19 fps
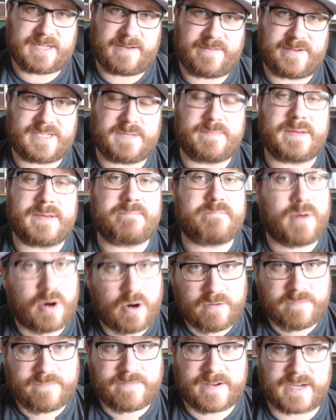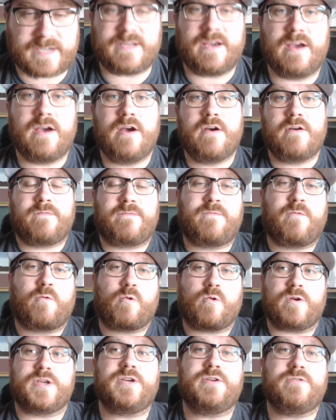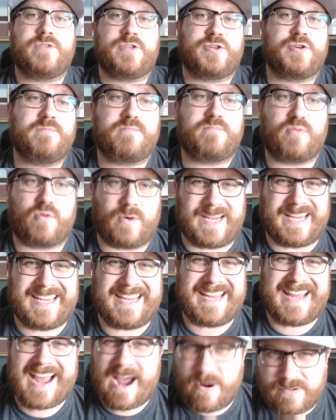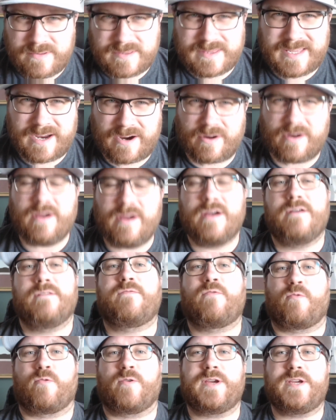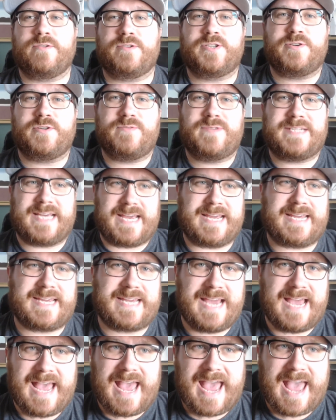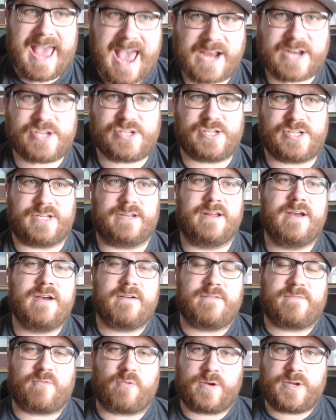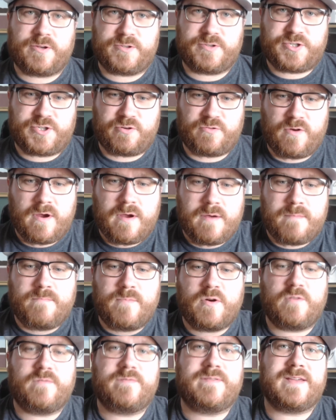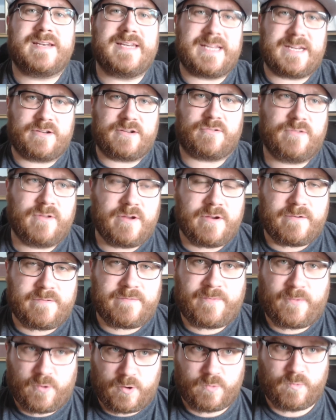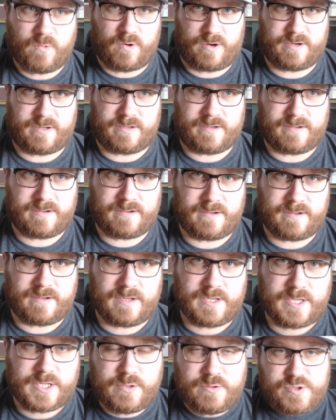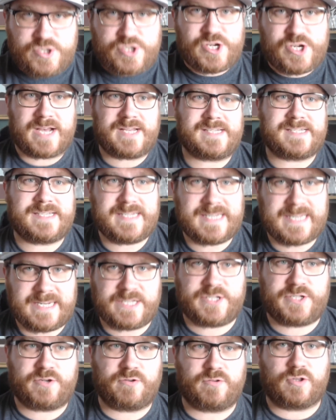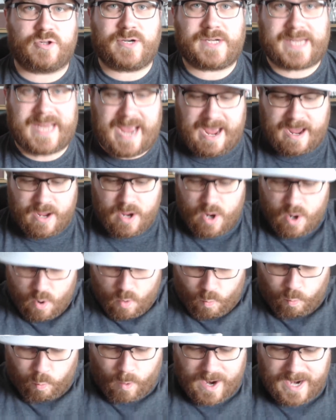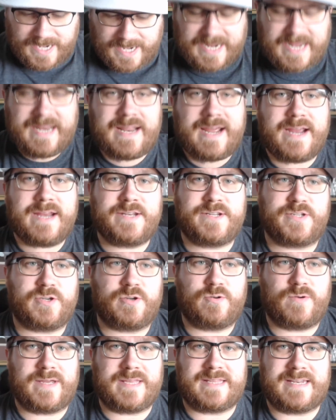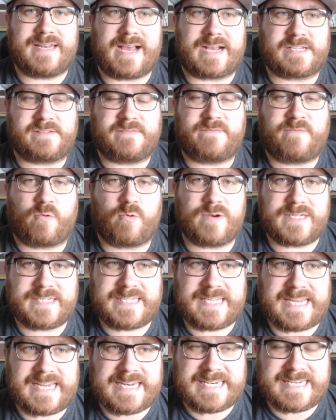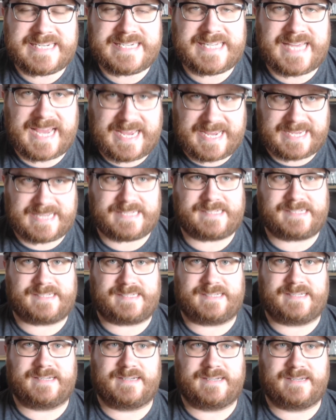of it to be perfect for you to put it out there, for you to take action, for you to move the needle forward. You just need to look at, what can I do in the next 14 days